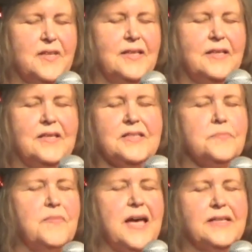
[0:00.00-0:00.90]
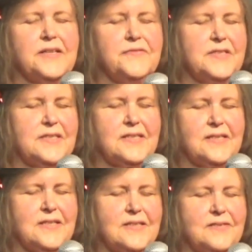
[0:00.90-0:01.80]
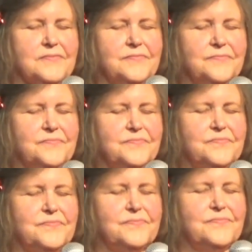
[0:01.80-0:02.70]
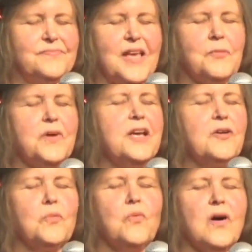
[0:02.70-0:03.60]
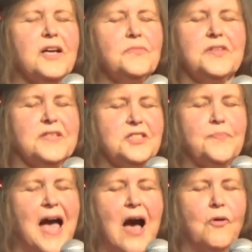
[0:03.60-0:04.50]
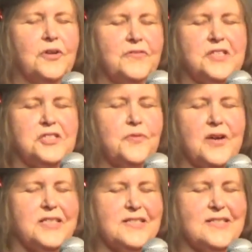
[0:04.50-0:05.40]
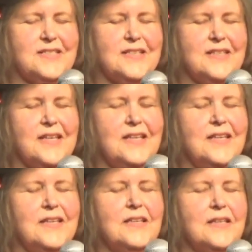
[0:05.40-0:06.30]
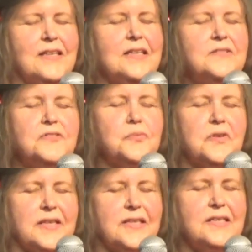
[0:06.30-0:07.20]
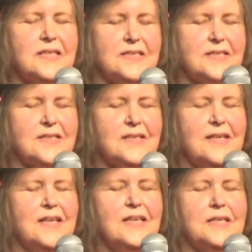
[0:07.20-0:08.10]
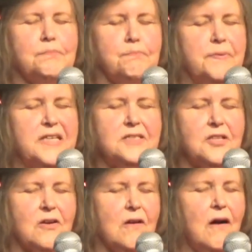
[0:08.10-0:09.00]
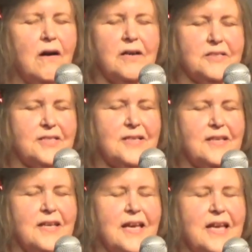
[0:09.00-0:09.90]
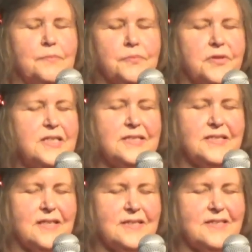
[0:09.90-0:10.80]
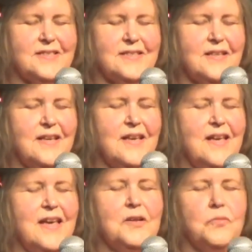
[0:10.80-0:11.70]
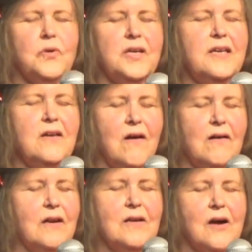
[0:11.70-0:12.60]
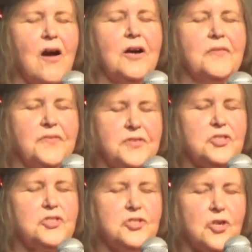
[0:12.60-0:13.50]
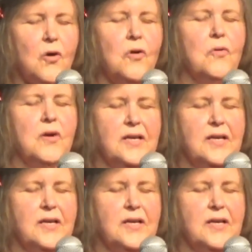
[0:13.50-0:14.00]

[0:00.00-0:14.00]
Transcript: It is magnificent. And we are one with this power, this presence. It lives within us. It beats our heart and breathes us. And we are so